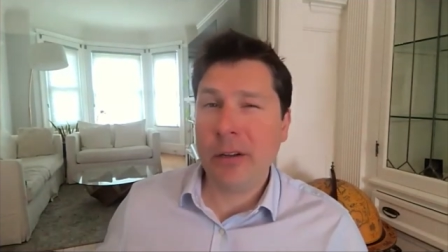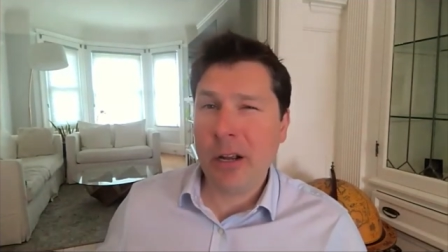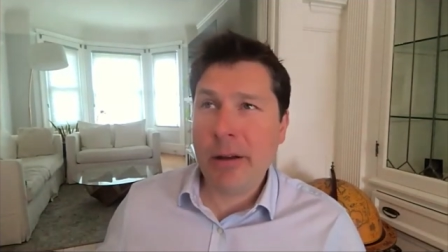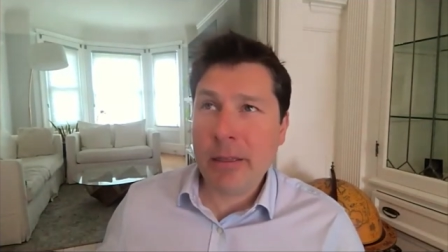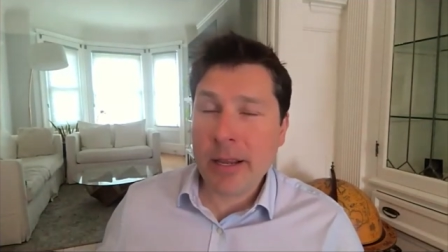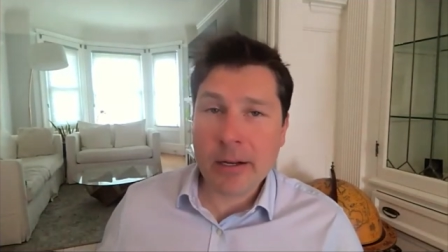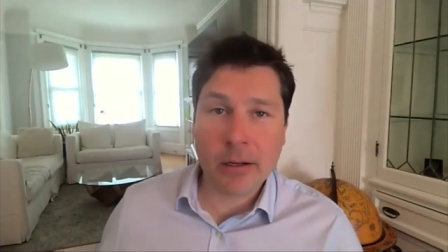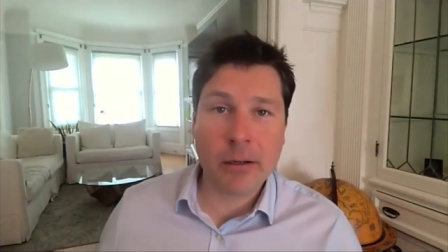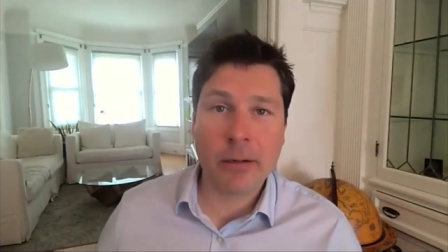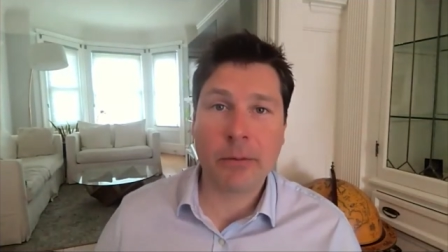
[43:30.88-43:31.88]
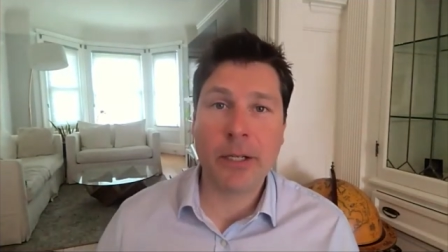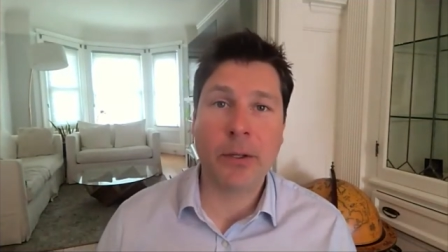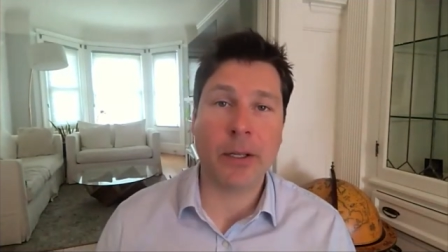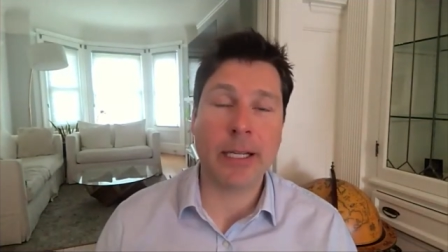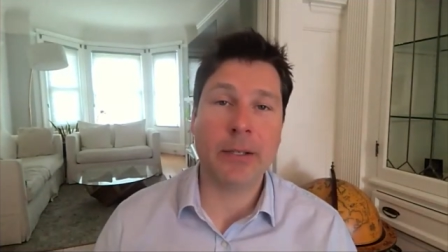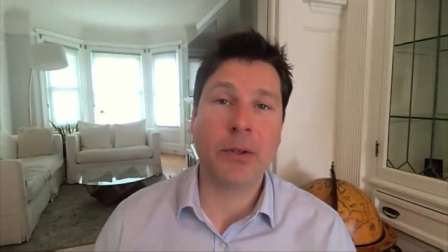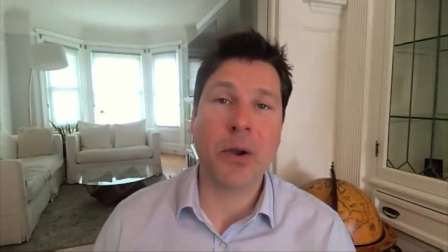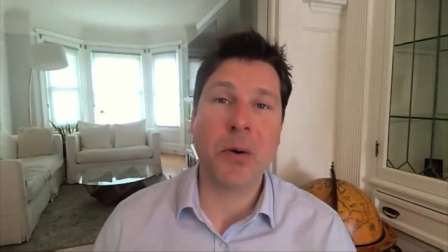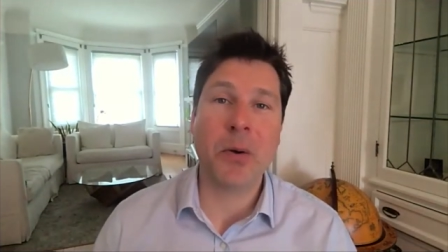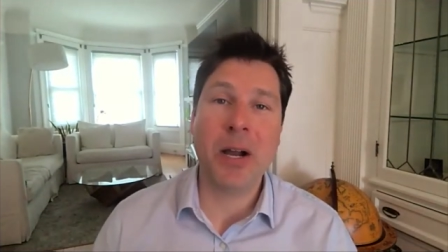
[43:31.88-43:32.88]
ago, I think, or recently.
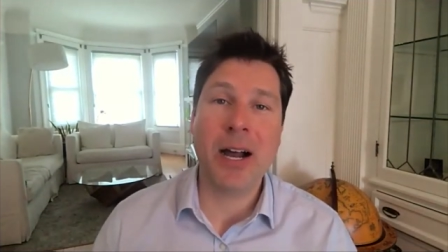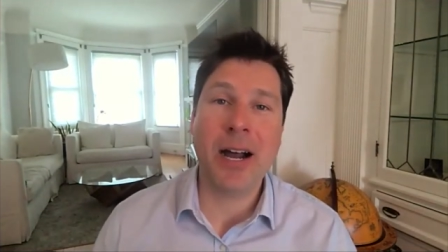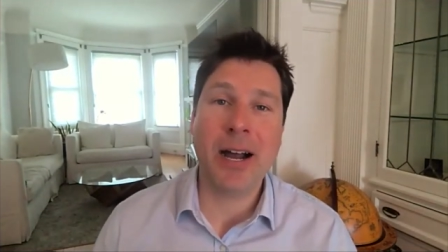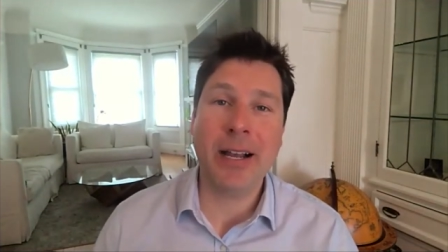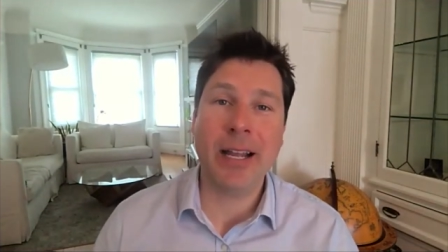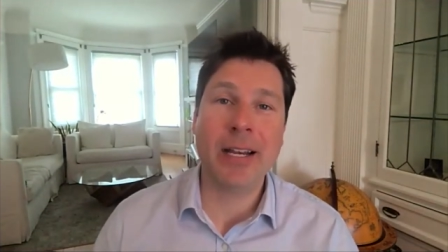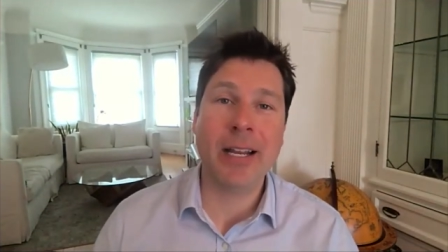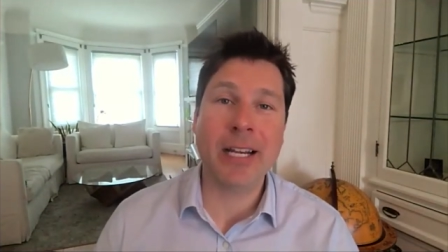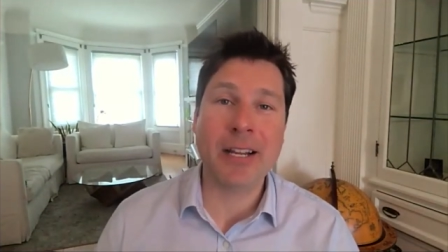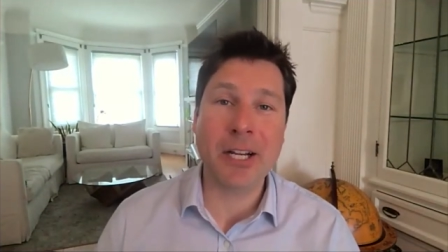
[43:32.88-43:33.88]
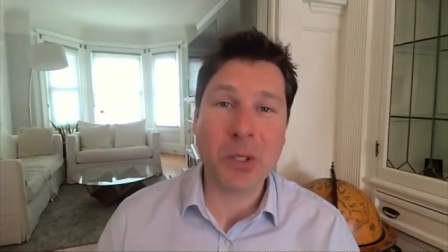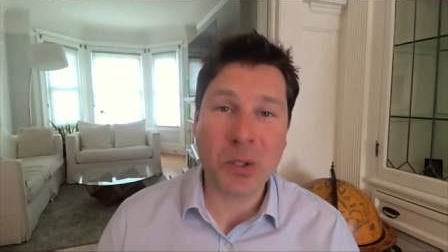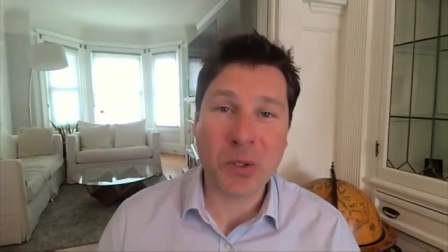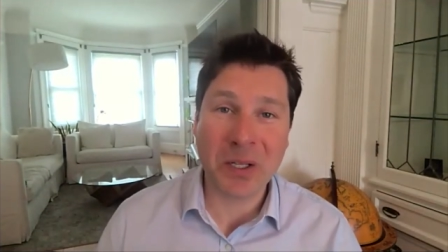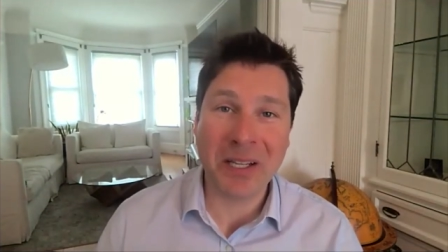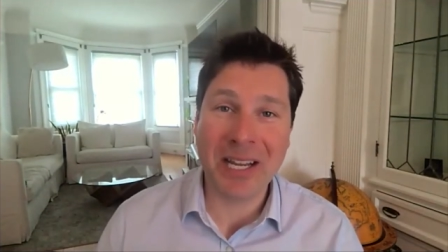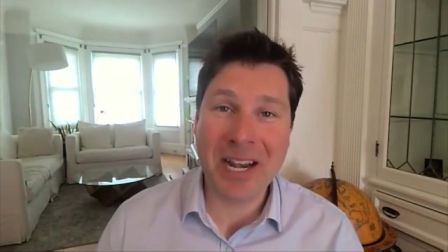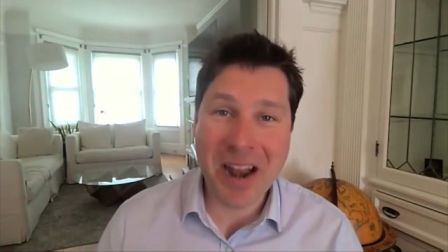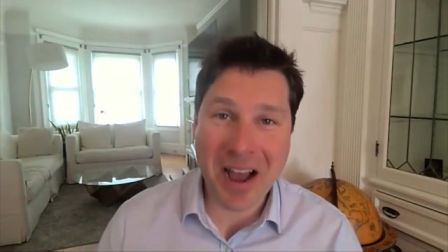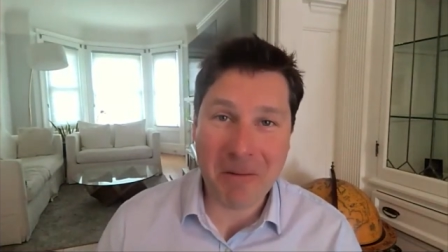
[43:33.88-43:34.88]
So, and interestingly
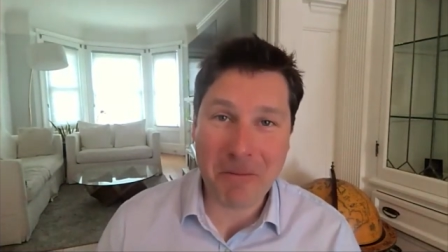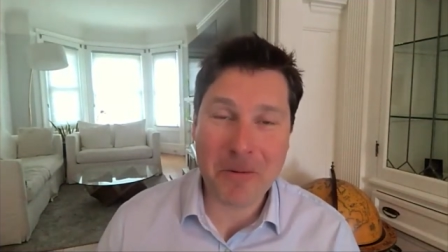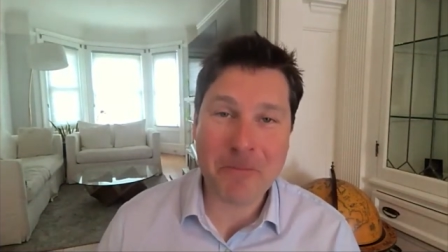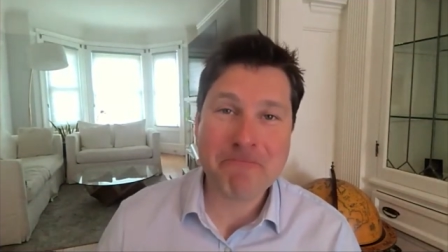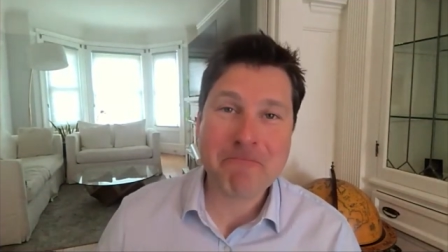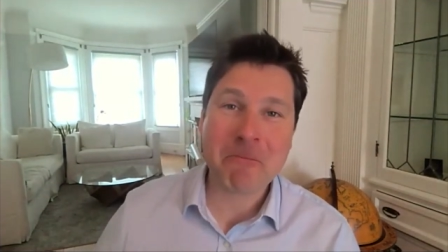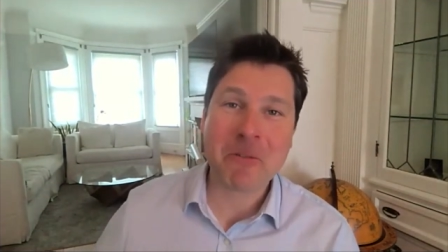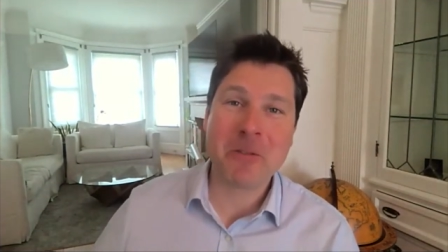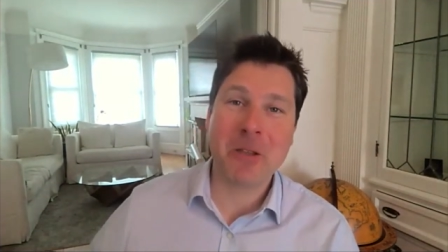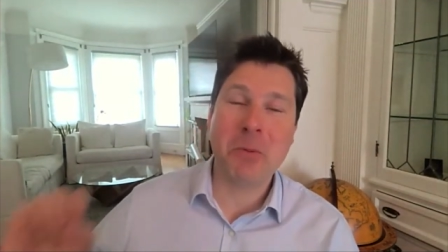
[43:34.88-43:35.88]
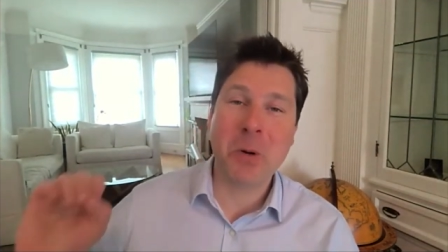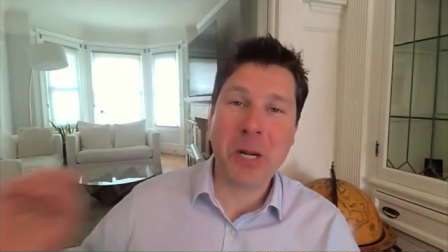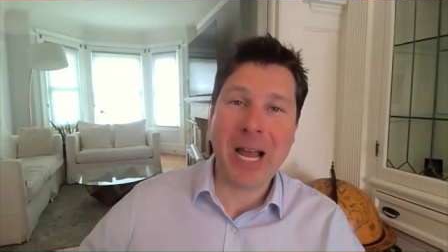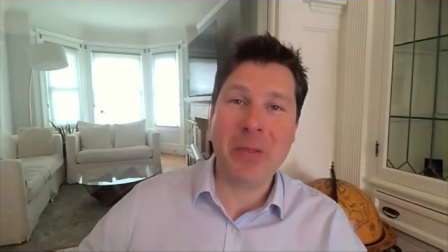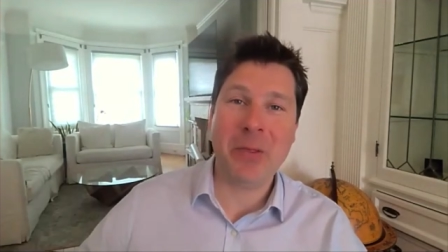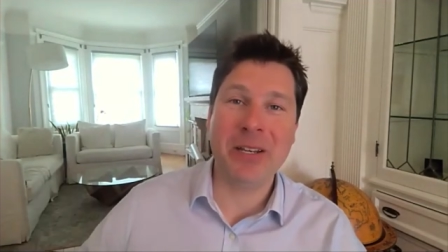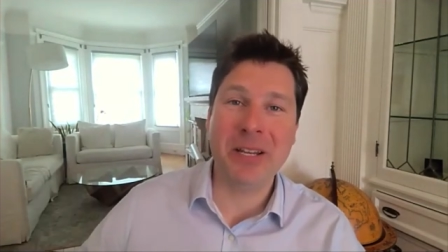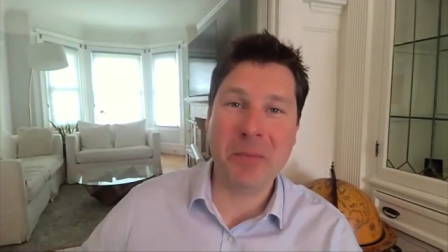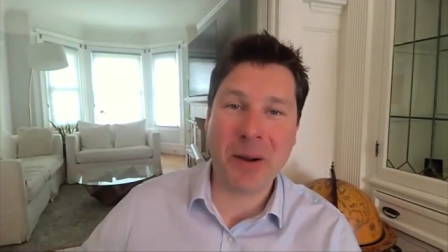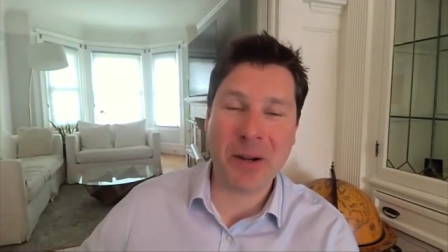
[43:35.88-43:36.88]
enough, they put out the
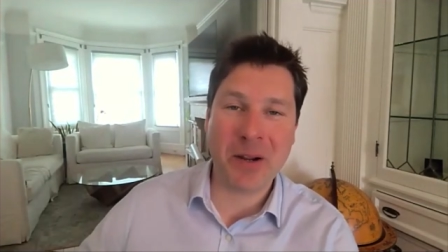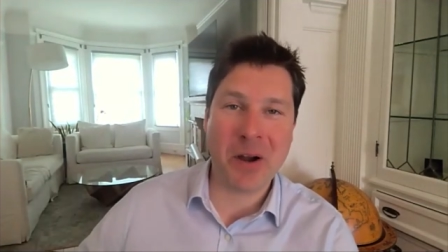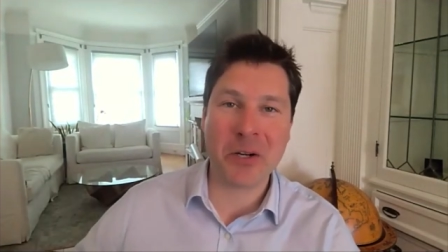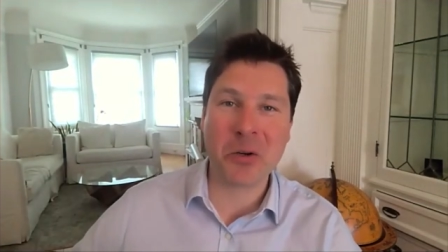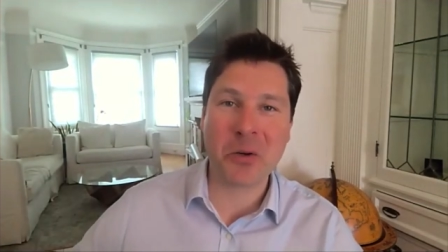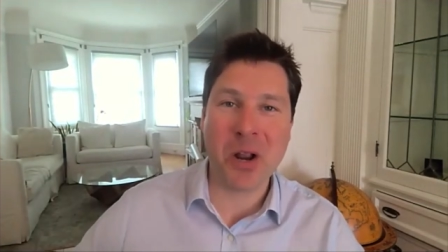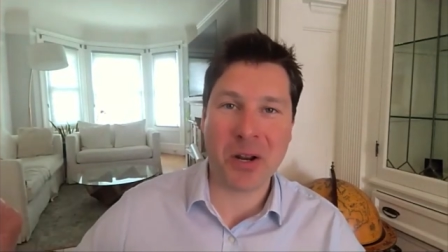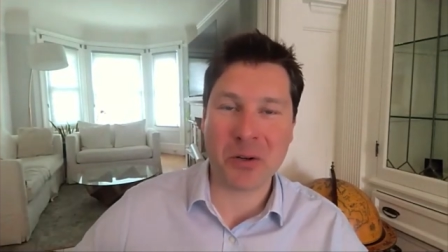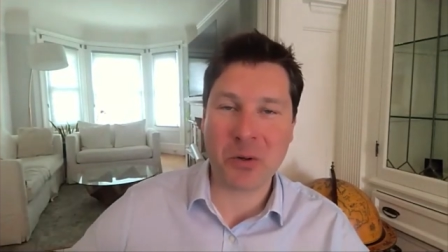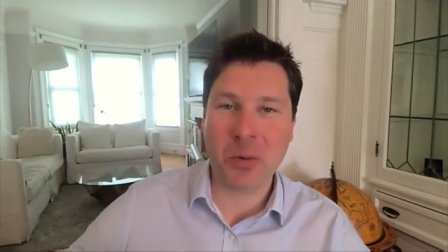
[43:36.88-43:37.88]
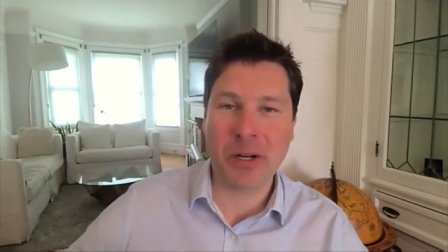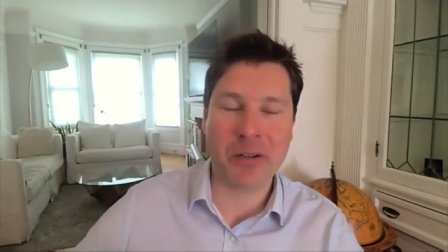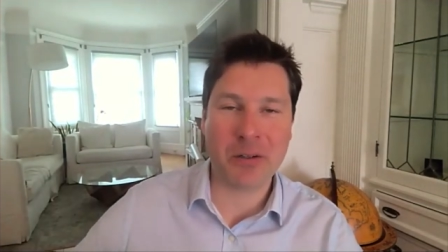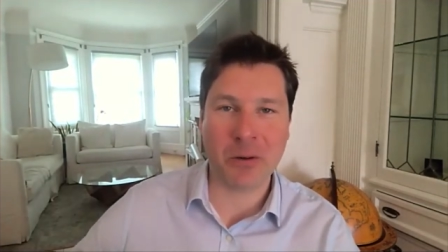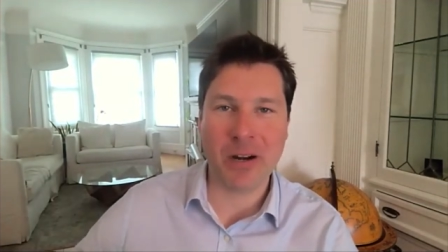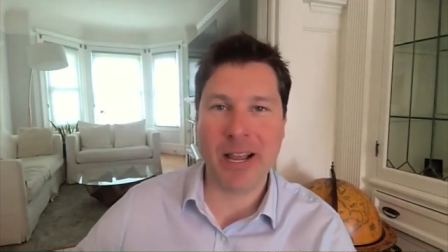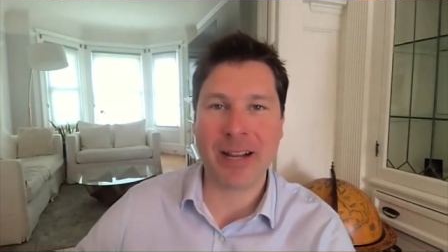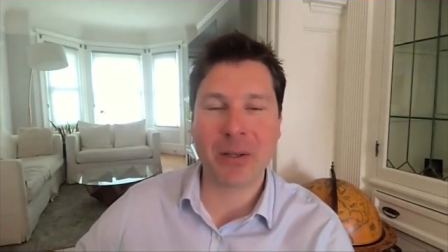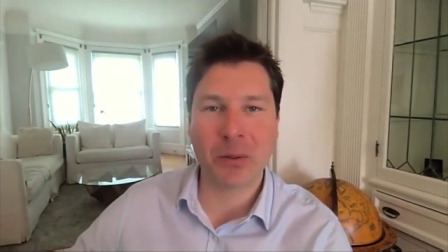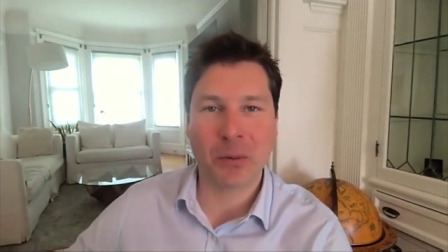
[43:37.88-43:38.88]
debunk on Twitter or
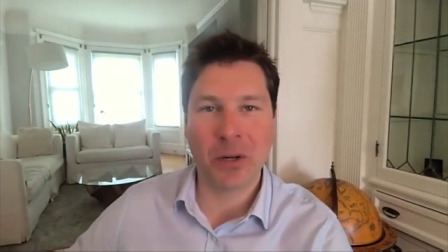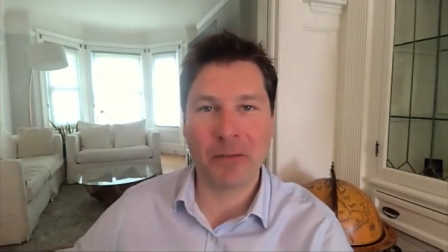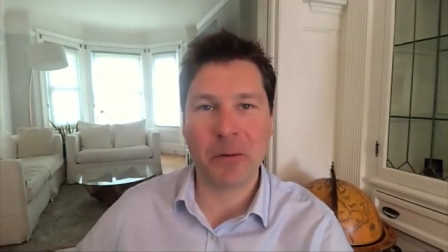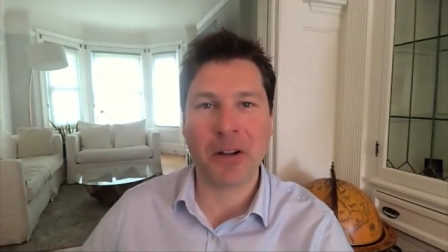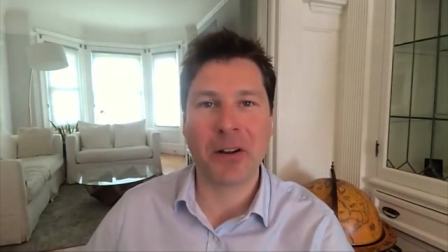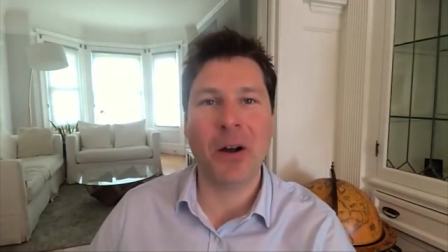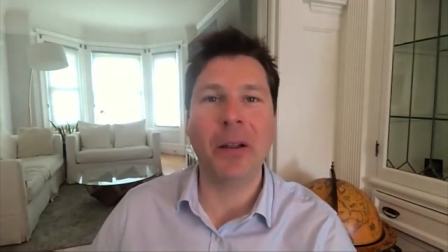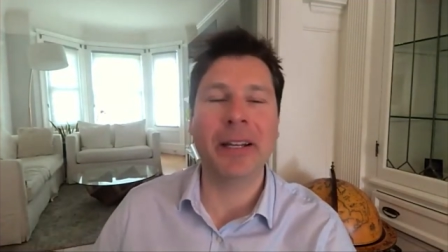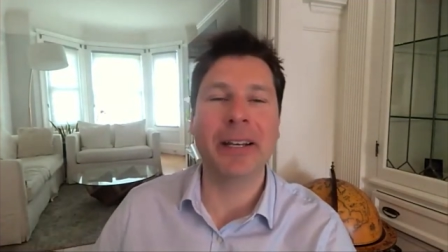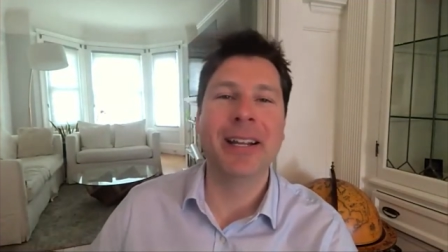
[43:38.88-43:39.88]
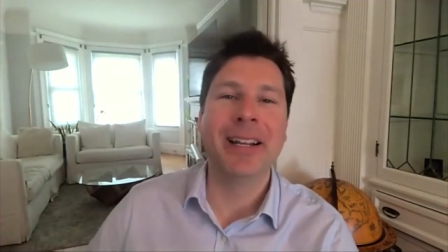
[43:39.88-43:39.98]
X or whatever you want to call it,